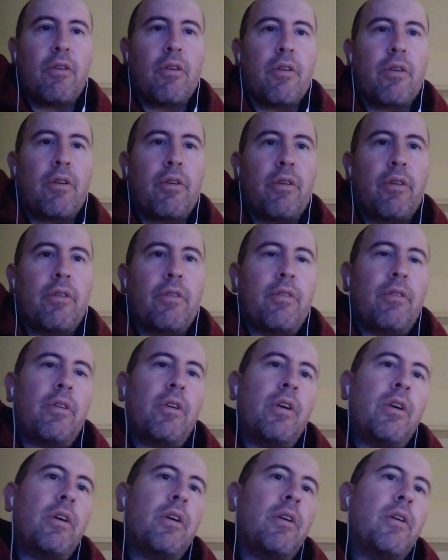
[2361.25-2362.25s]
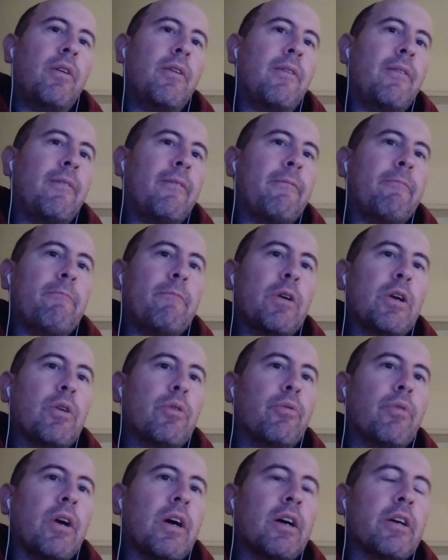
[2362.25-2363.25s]
are
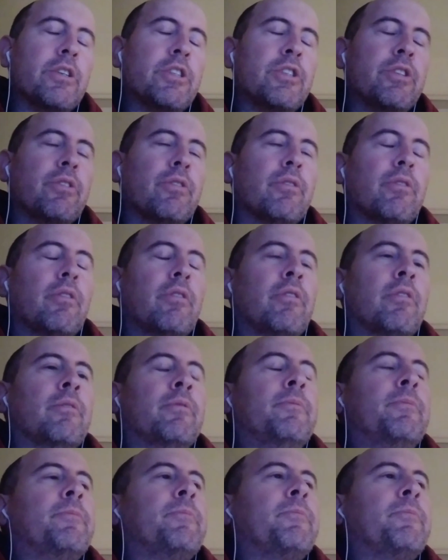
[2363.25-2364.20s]
irrational.